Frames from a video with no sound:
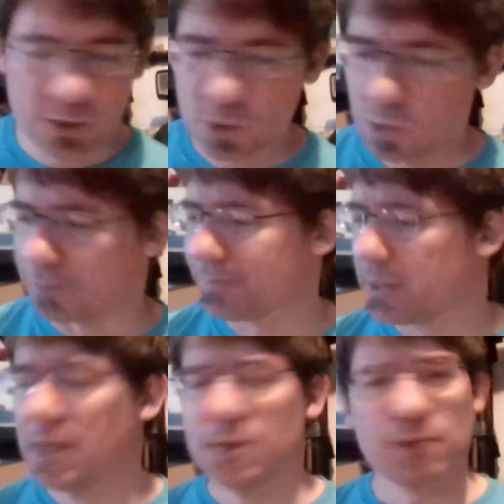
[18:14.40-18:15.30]
right, cool.
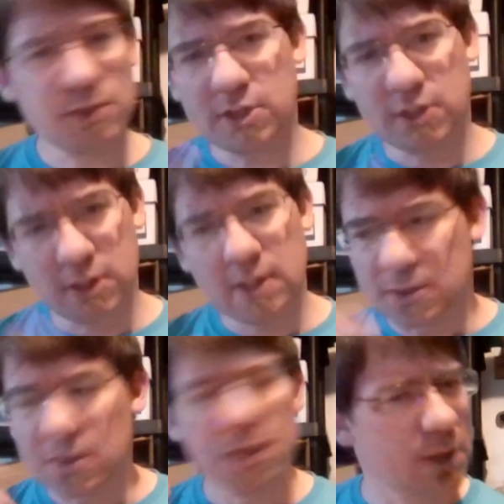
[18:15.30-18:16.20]
So it's good
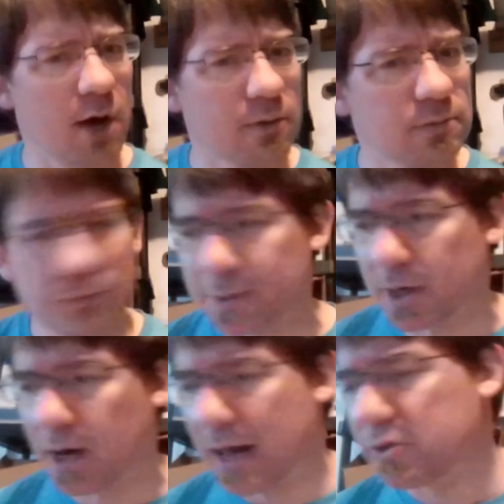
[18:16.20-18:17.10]
to know from
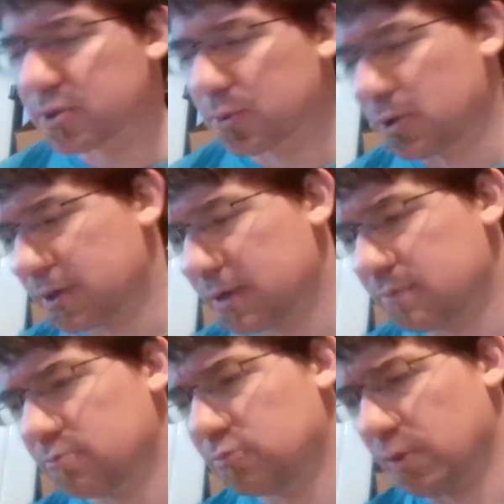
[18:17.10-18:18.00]
here on out, so we don't get
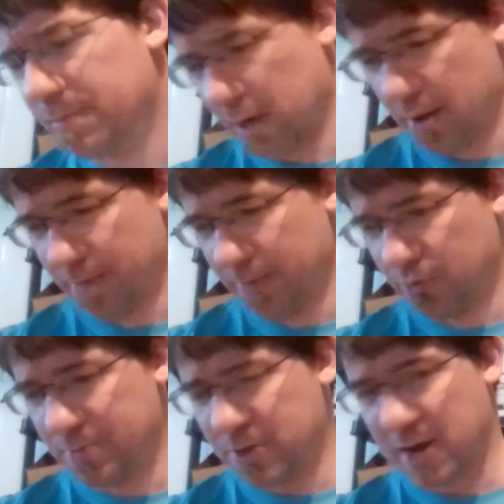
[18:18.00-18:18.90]

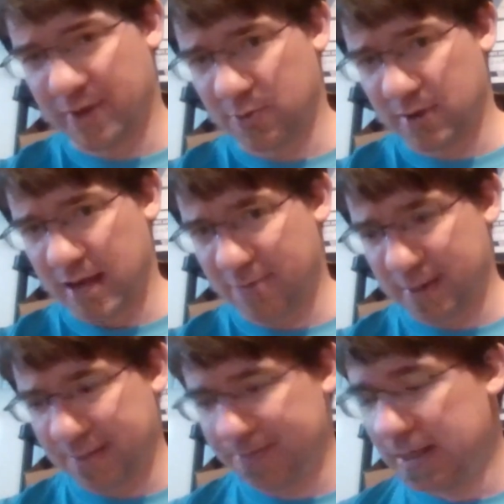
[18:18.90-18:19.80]
ripped off like we have
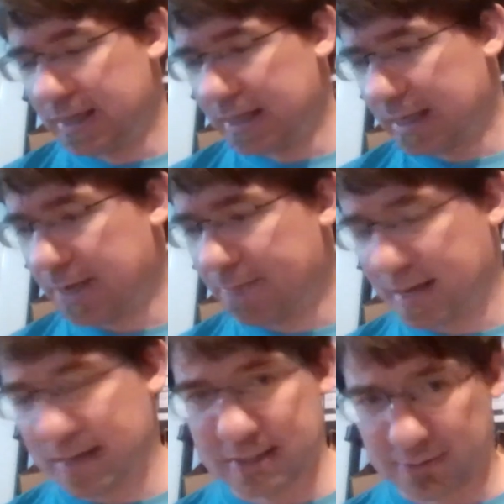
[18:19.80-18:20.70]
been,
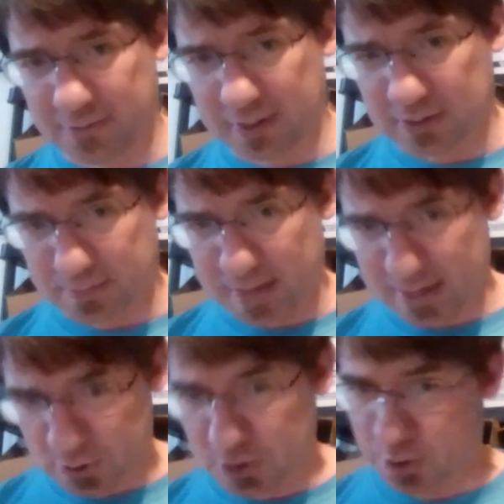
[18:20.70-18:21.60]
paying as if he is a
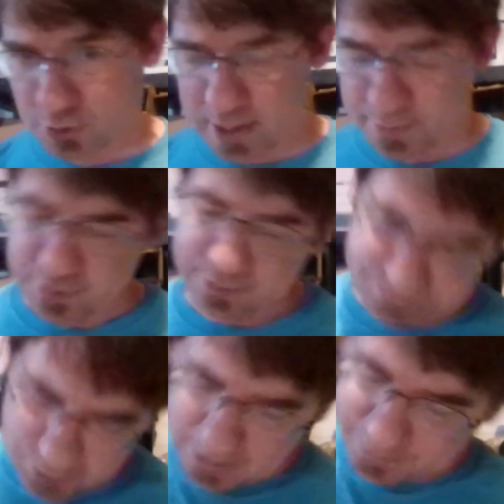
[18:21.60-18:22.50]
passenger in a cryober.
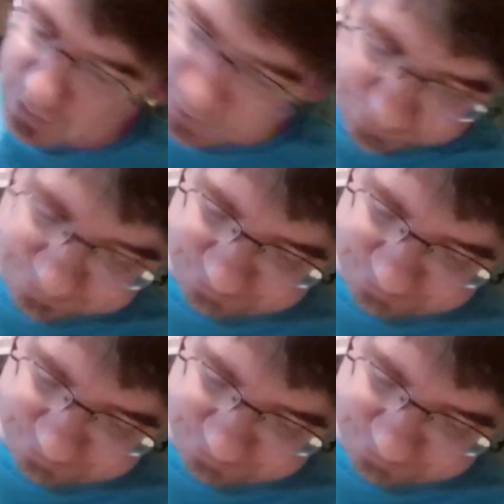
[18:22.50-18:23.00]
Okay, so